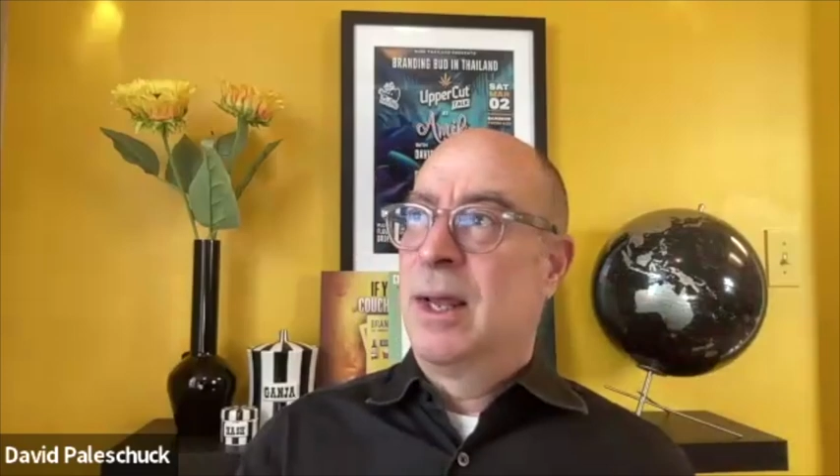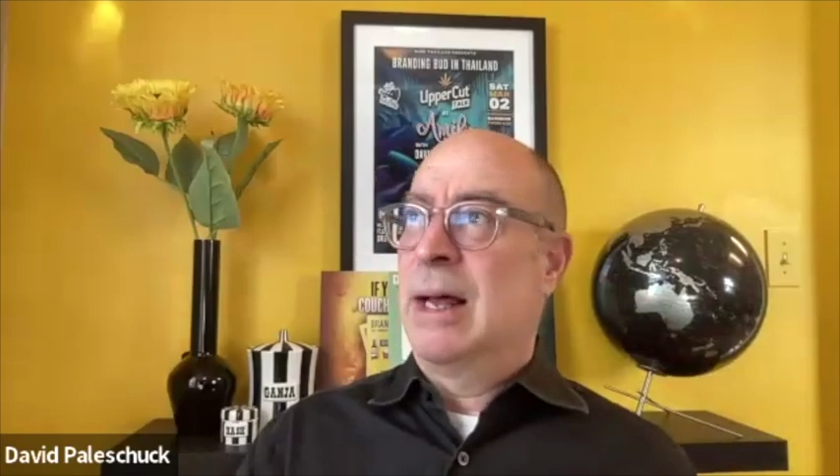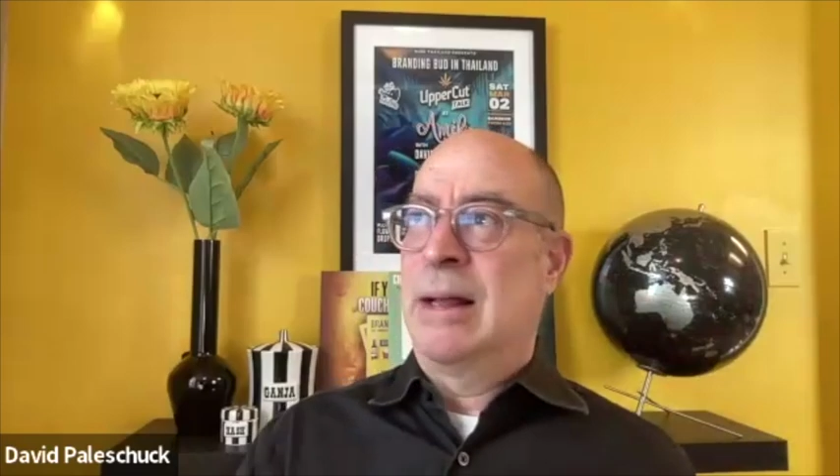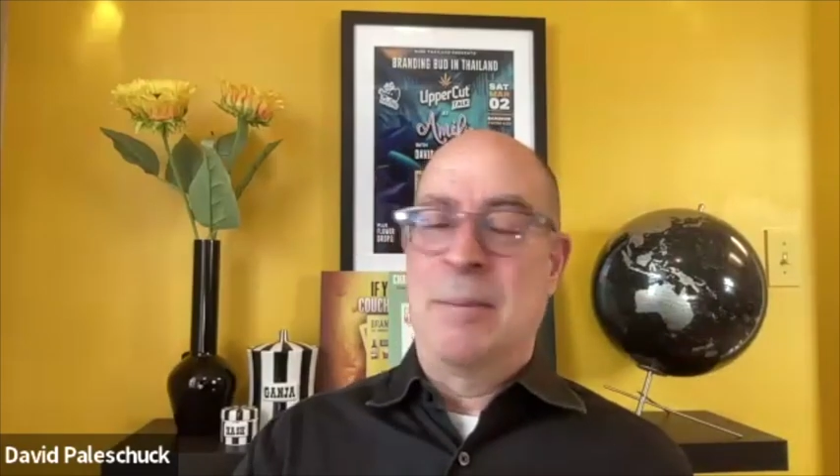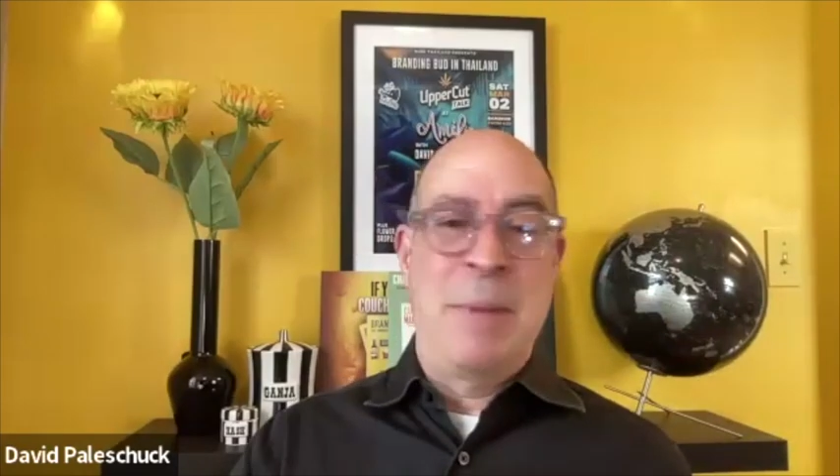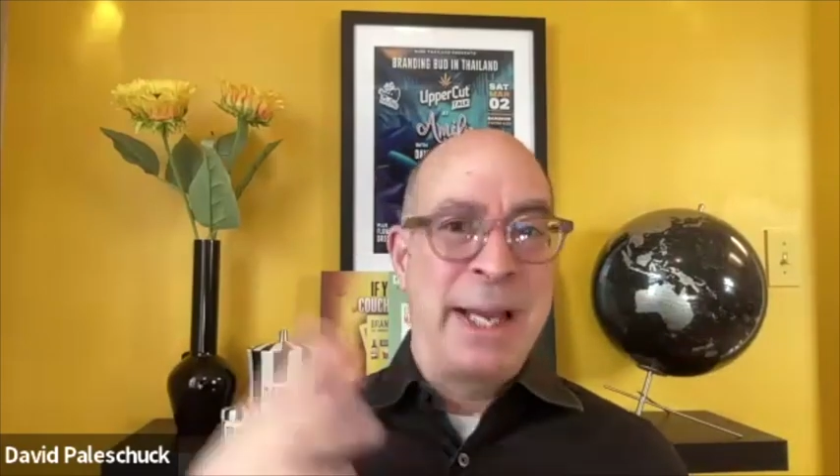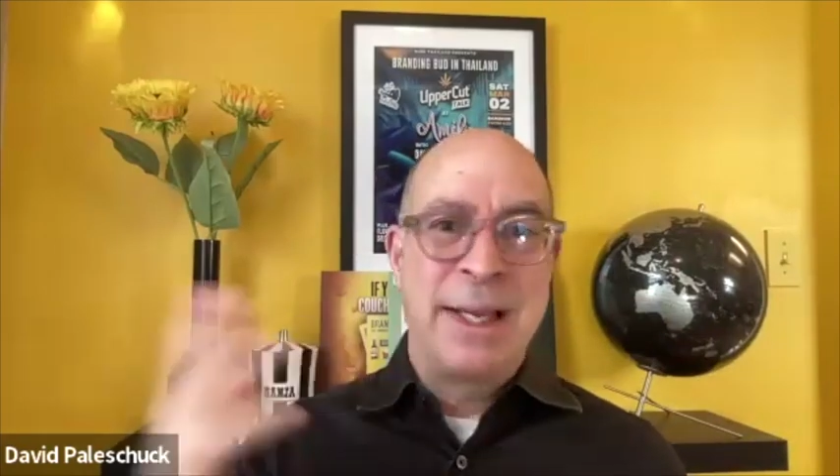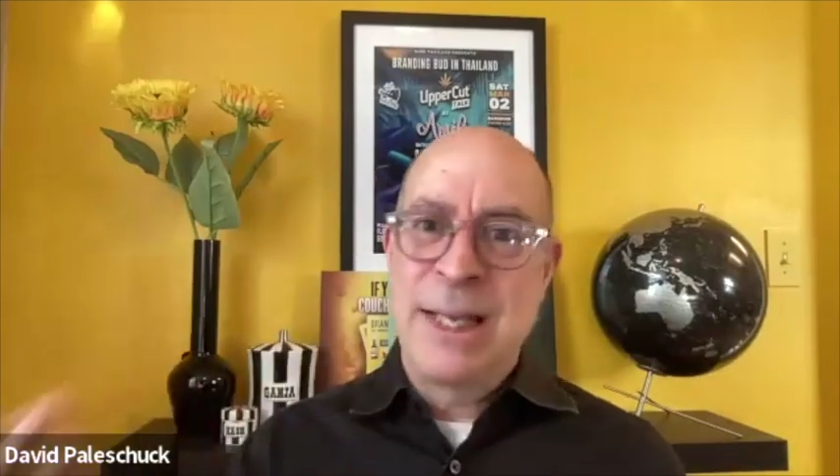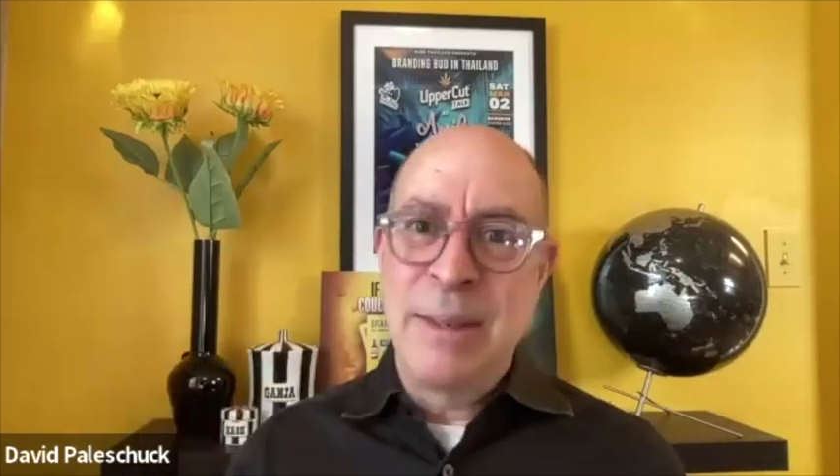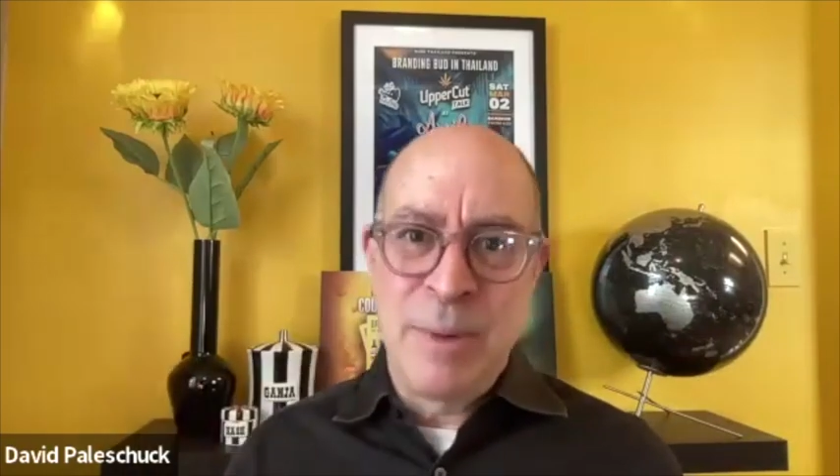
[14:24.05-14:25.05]
I
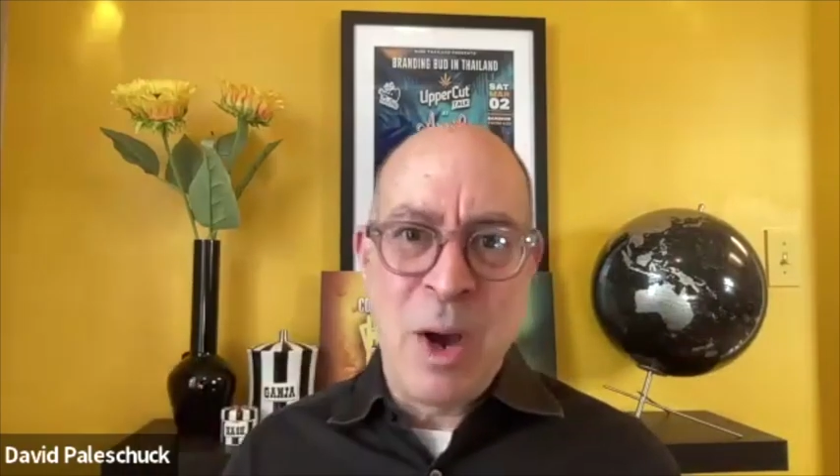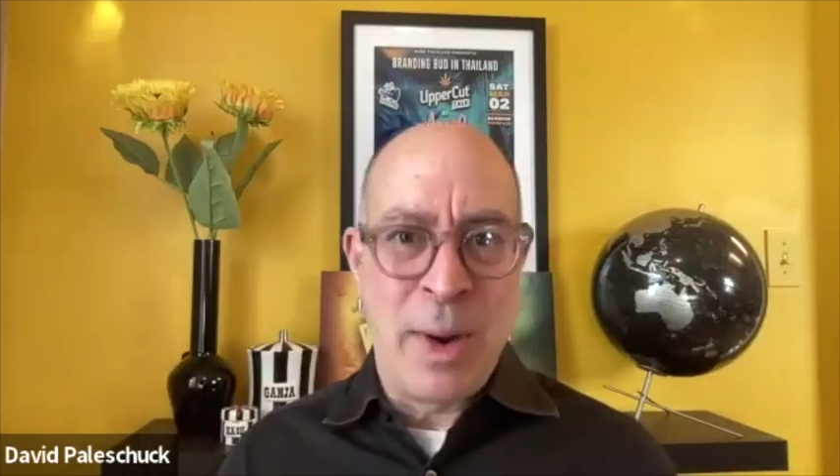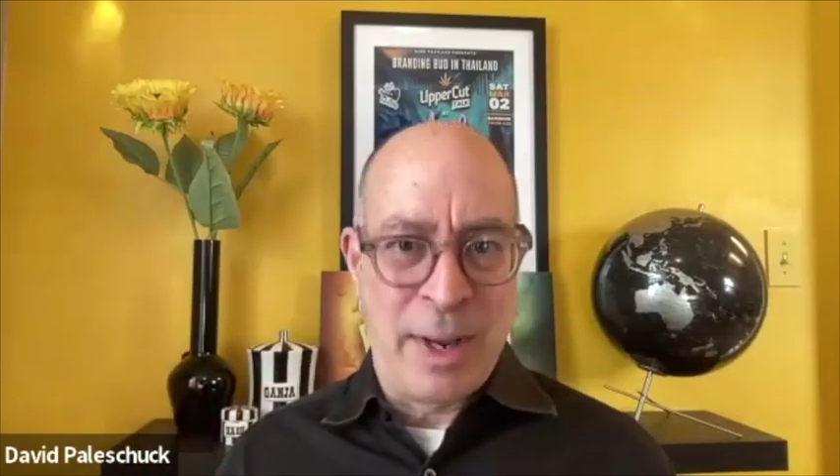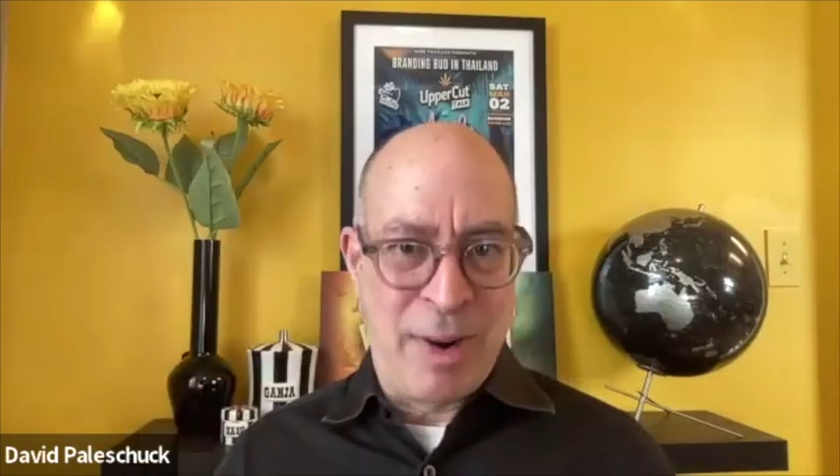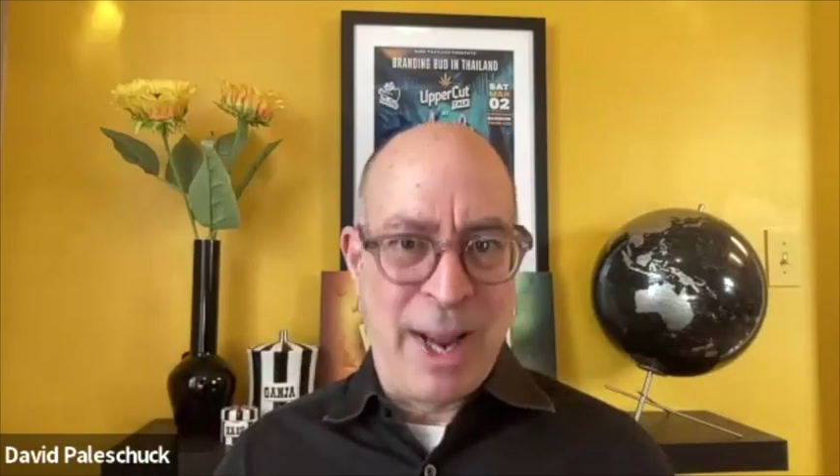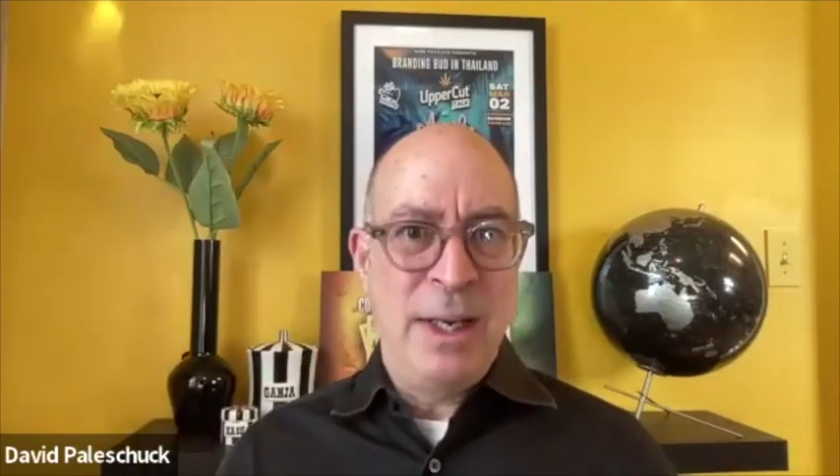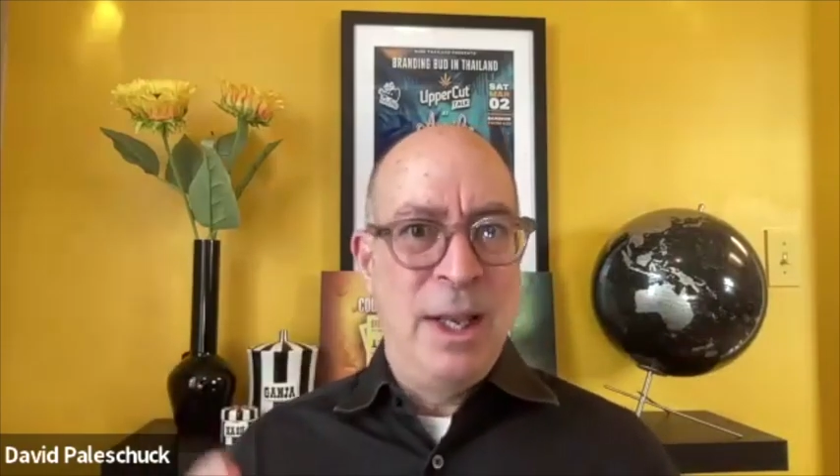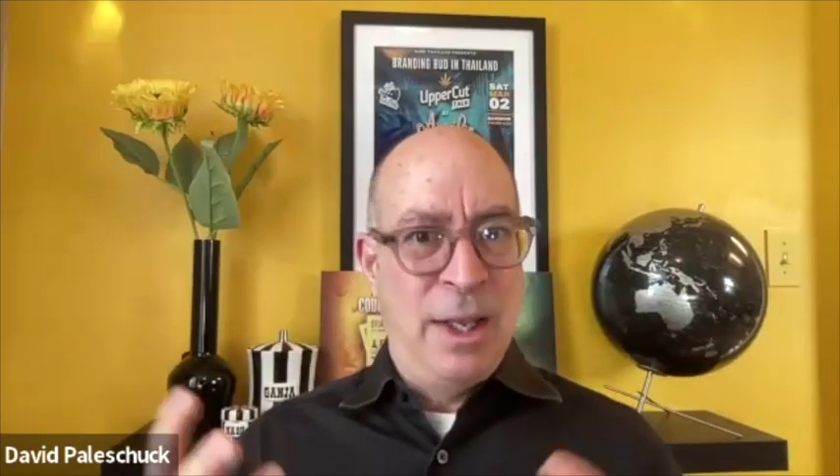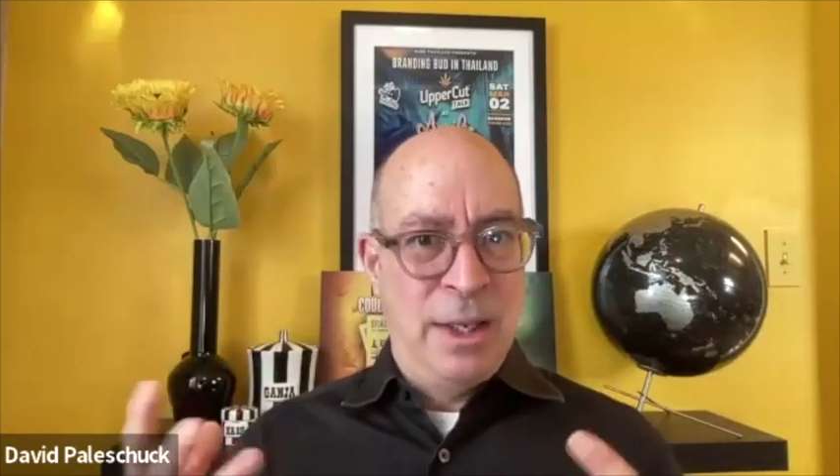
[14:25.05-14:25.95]
could keep going, right?